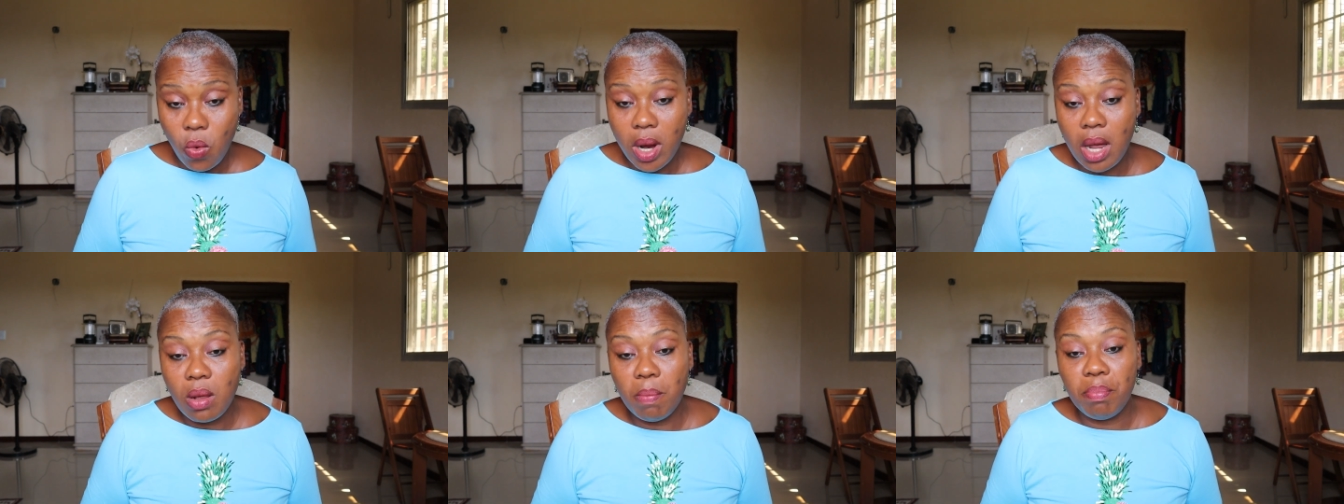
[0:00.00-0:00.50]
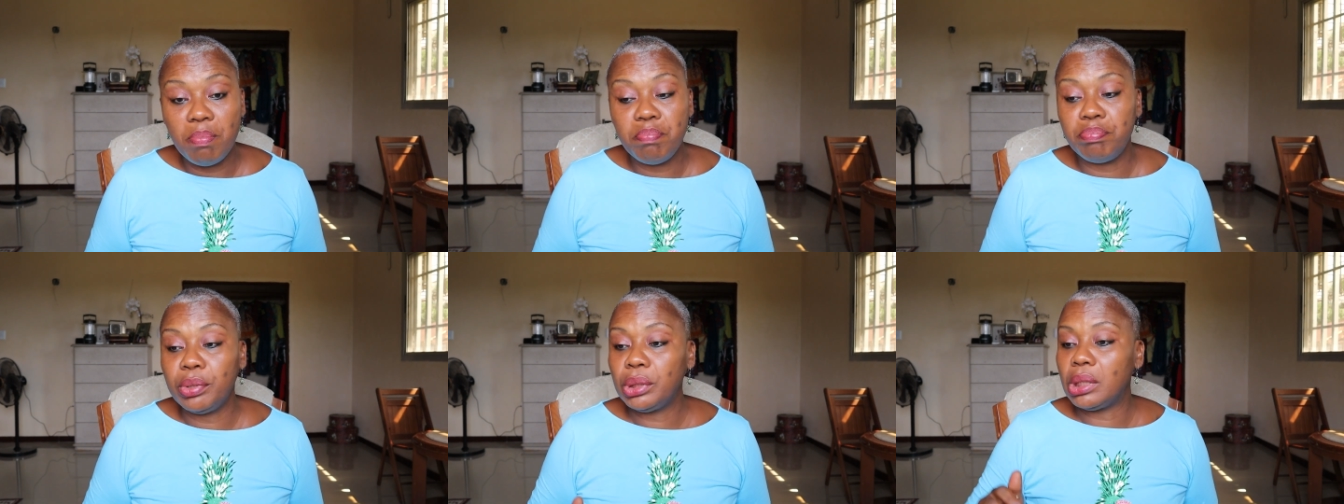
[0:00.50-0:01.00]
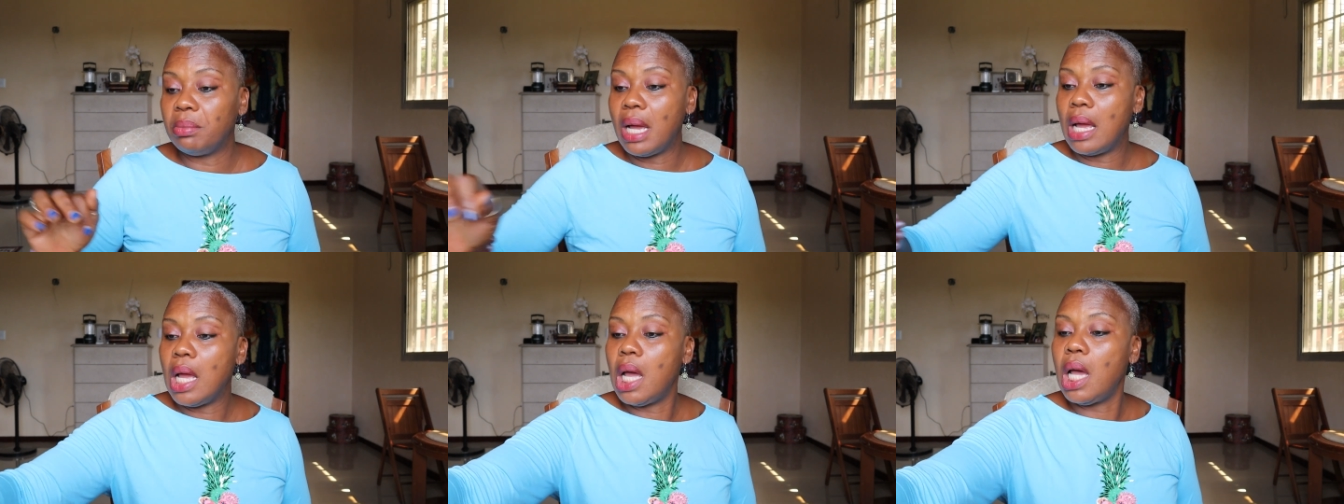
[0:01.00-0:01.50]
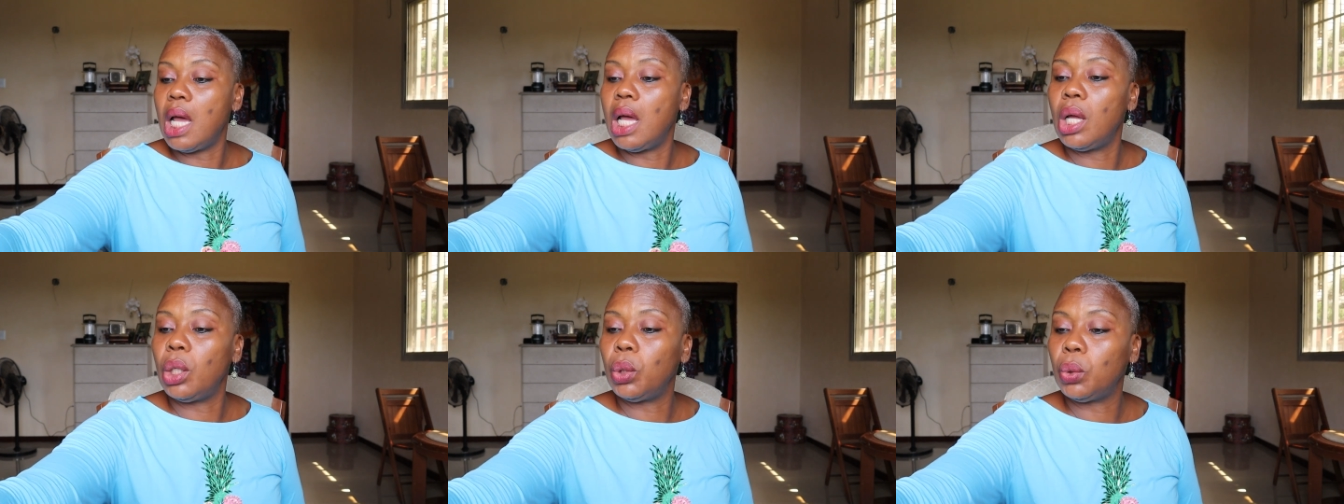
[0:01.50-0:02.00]
We gotta put some,
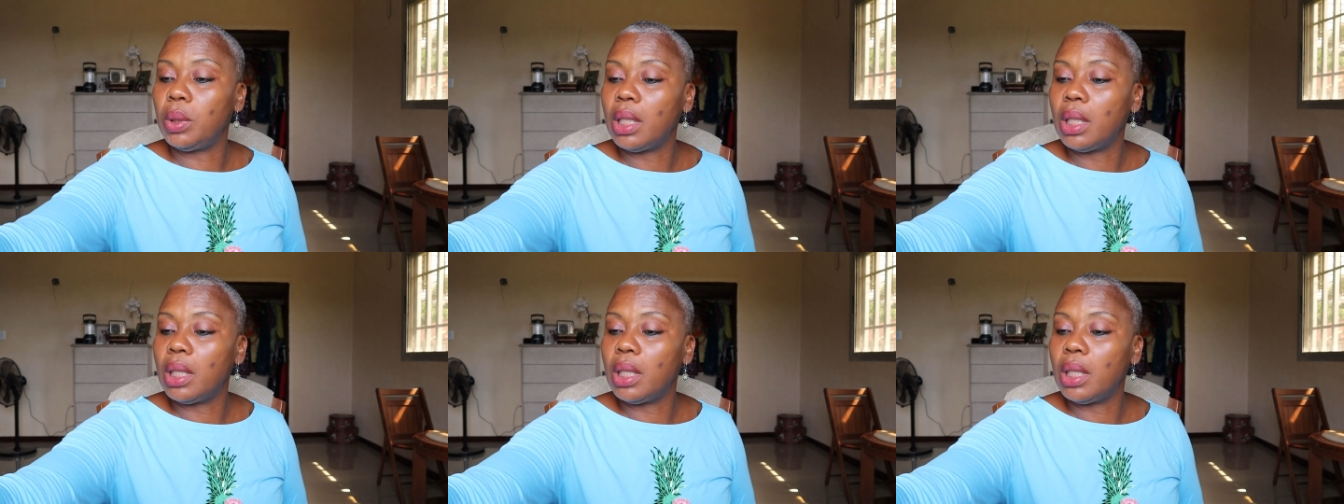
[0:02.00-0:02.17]
oh,